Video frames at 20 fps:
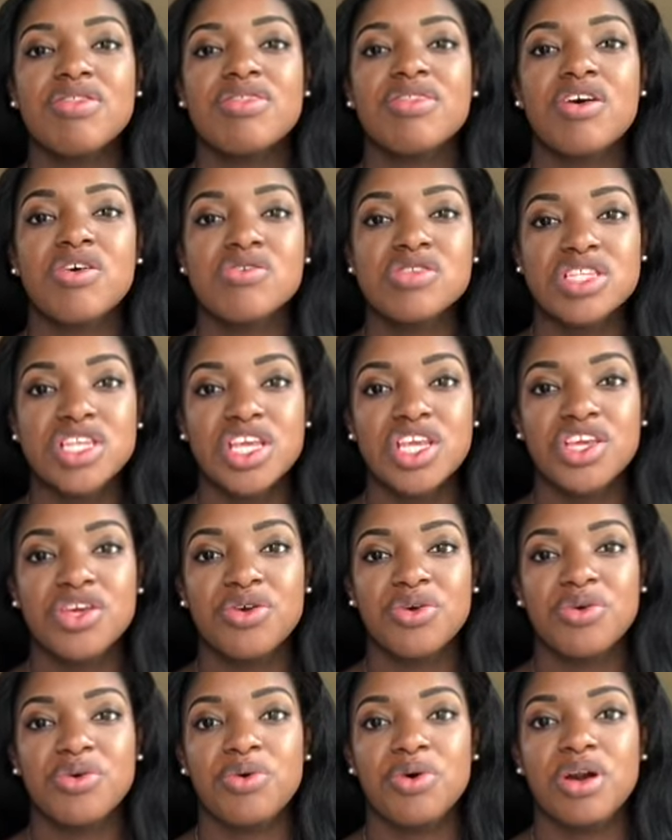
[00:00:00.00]
those of
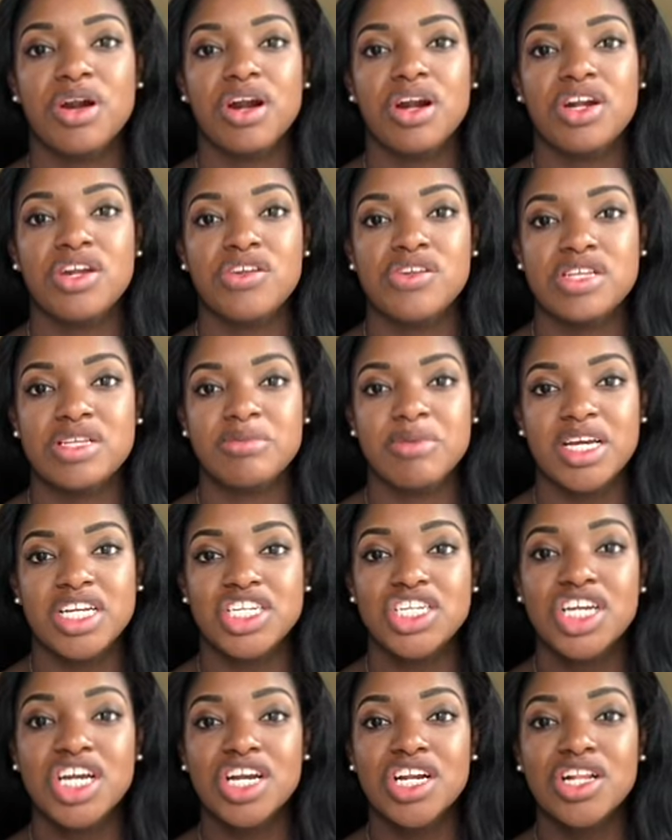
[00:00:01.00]
you who are new to my
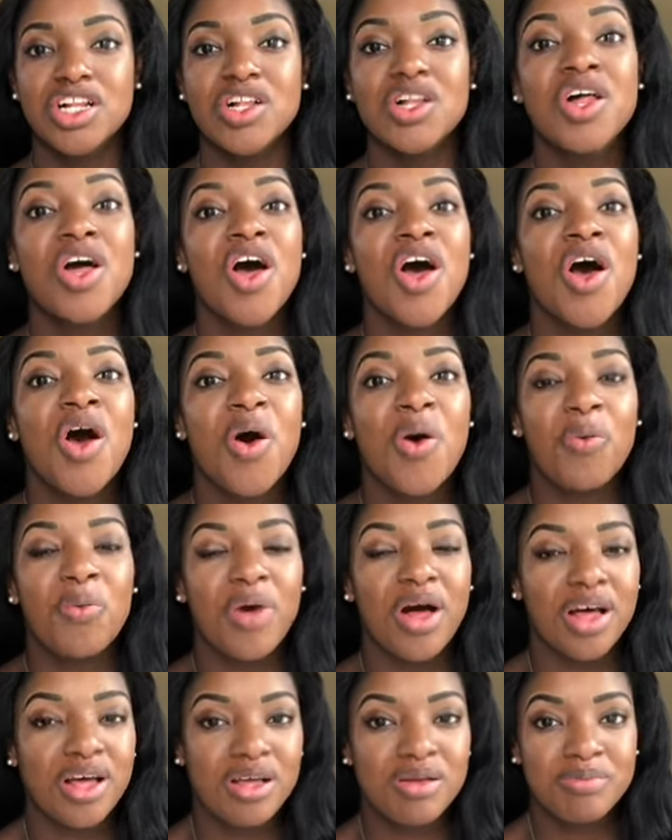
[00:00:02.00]
channel,
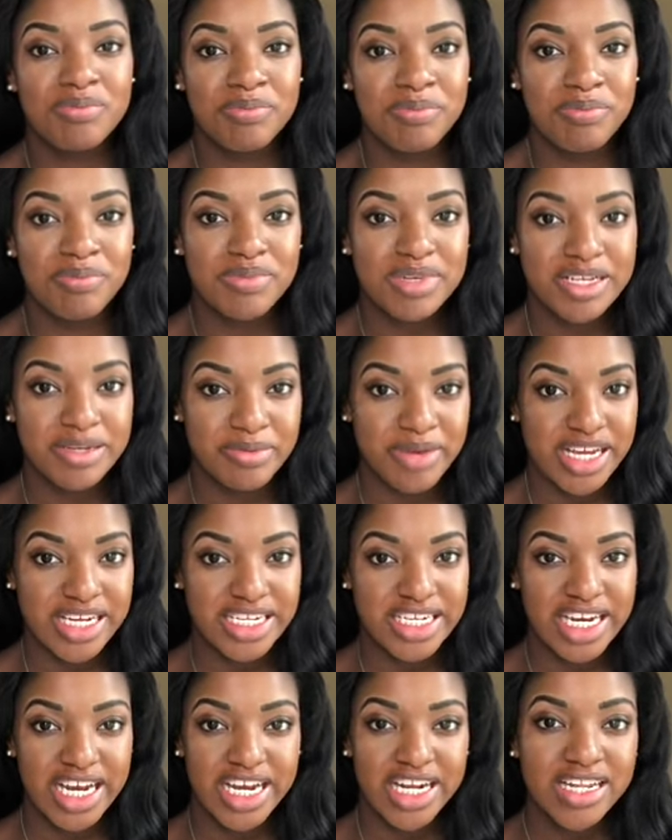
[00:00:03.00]
welcome to my
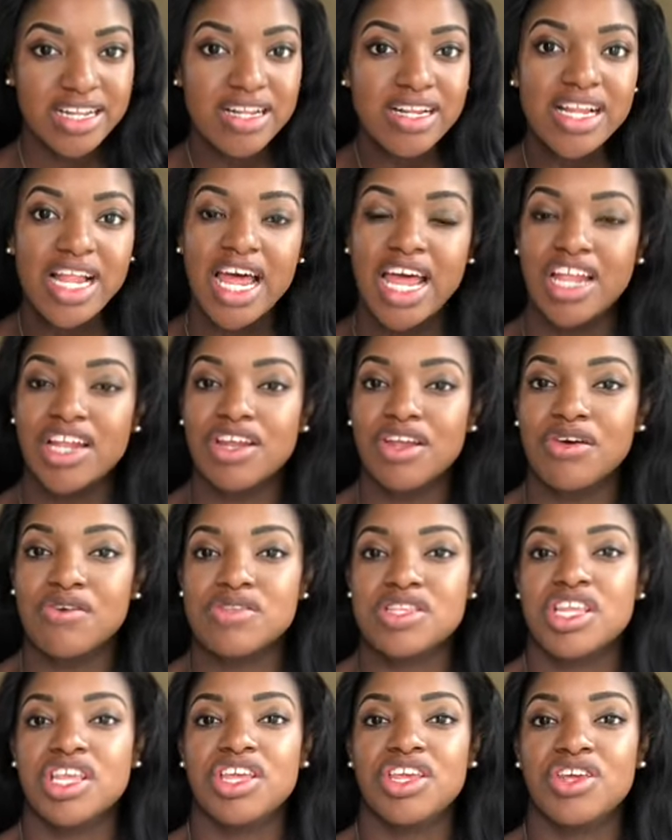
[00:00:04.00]
channel, and
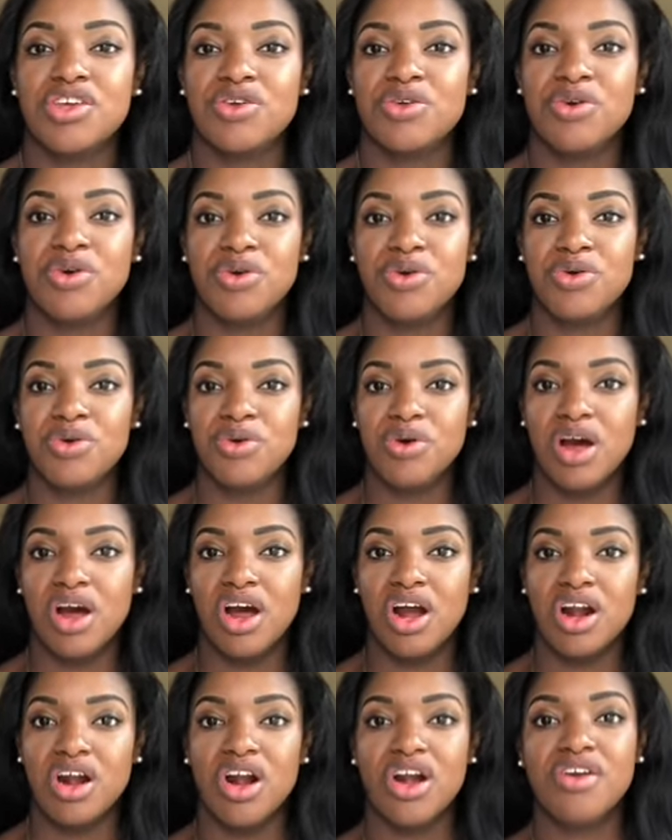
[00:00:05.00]
those of you who
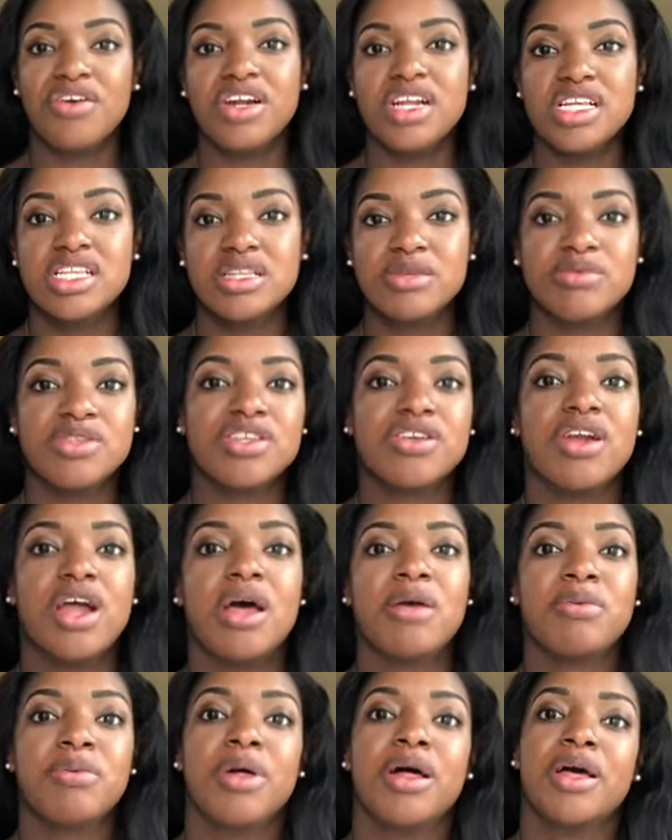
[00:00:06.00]
are already
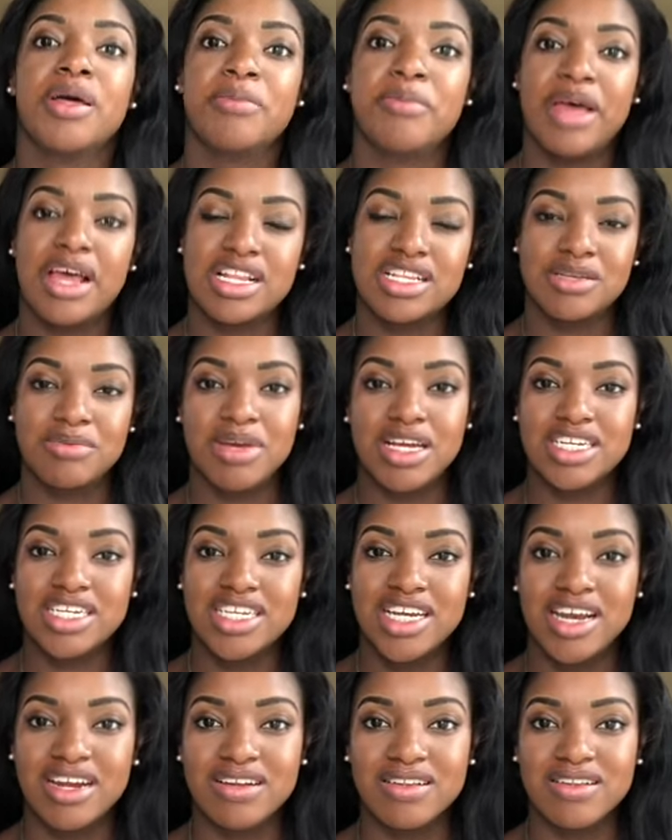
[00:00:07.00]
subscribed, welcome back to my
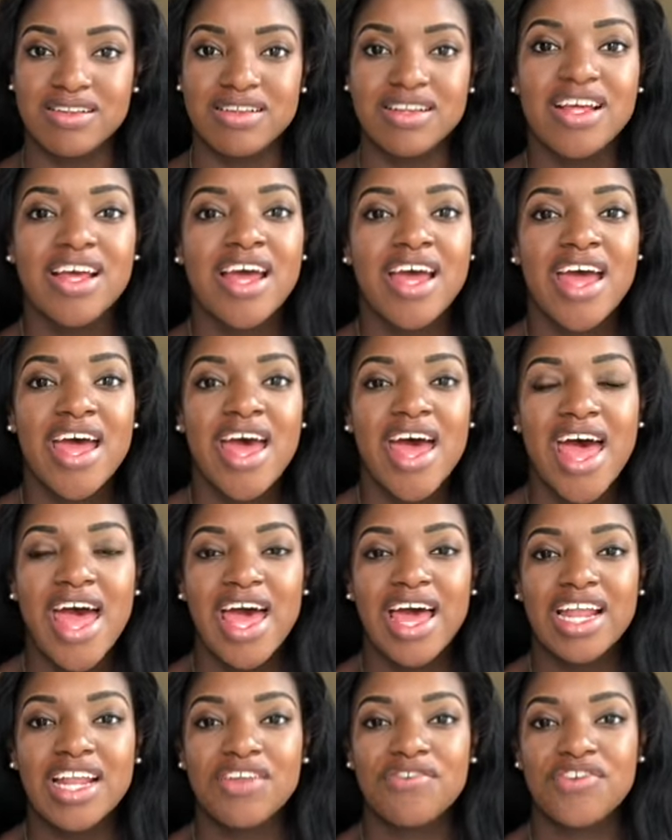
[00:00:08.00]
channel.
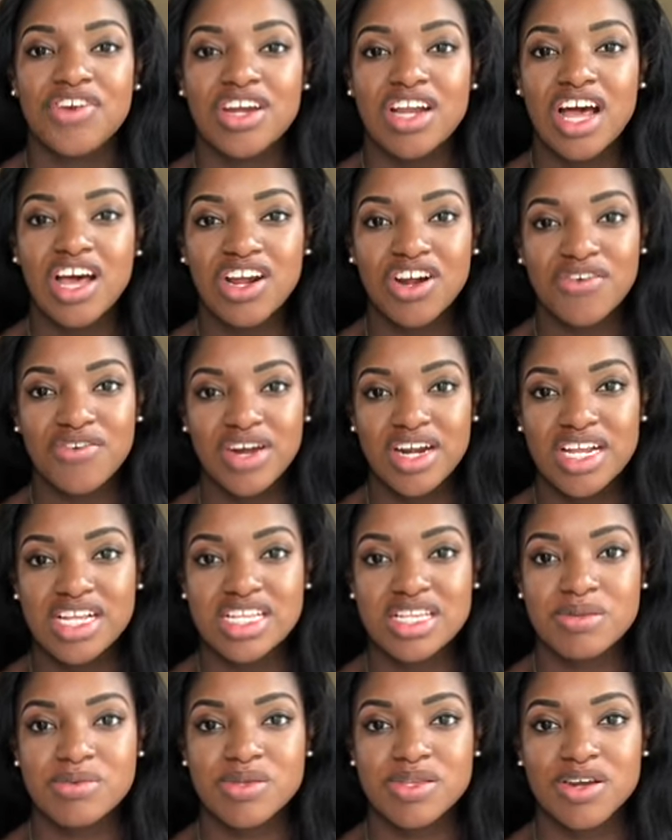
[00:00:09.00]
And if you're not already
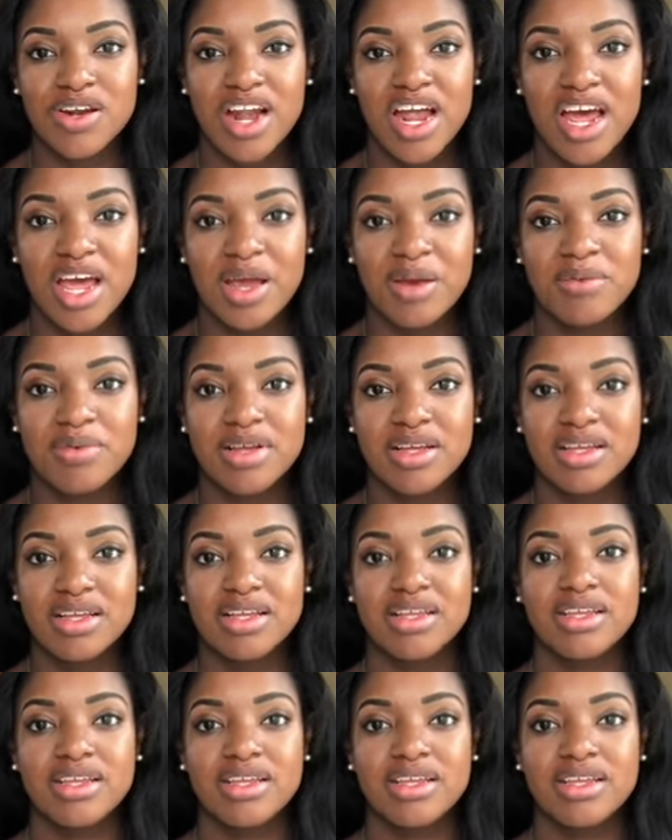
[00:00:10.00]
subscribed,